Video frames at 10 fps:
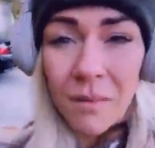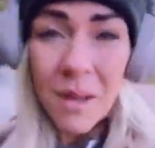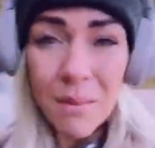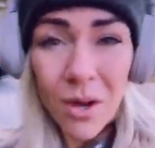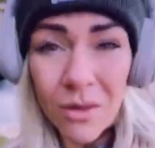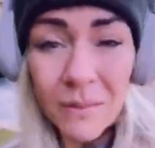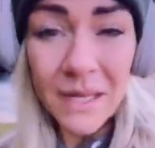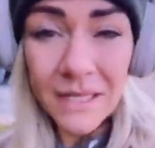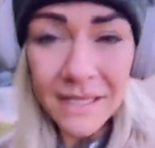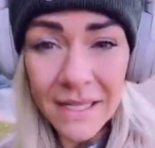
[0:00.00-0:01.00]
And my mom
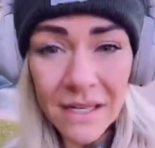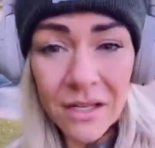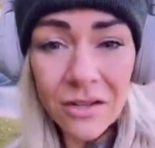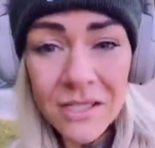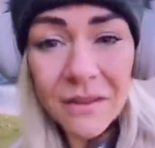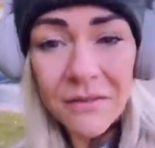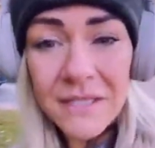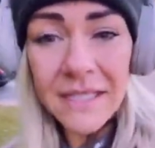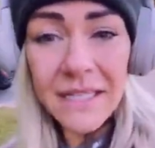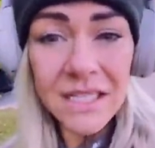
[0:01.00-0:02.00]
is in a nursing
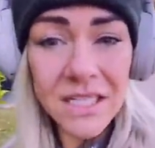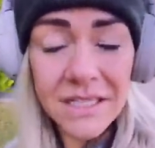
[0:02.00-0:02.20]
facility.